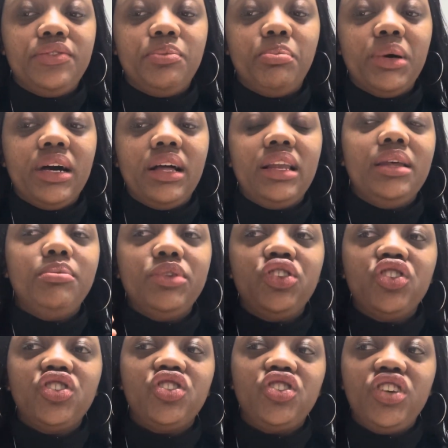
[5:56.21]
But let me
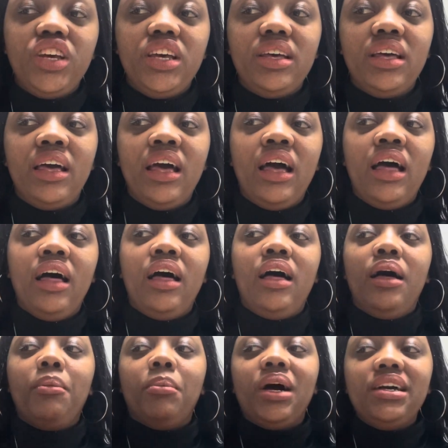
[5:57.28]
just share
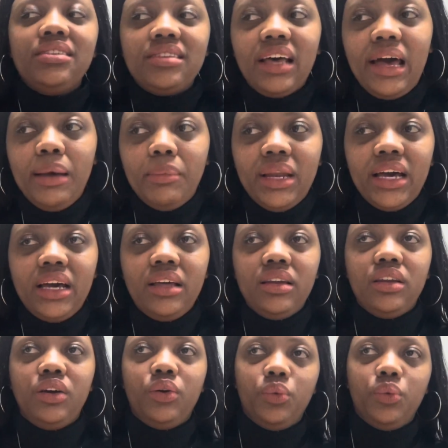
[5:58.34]
my timeline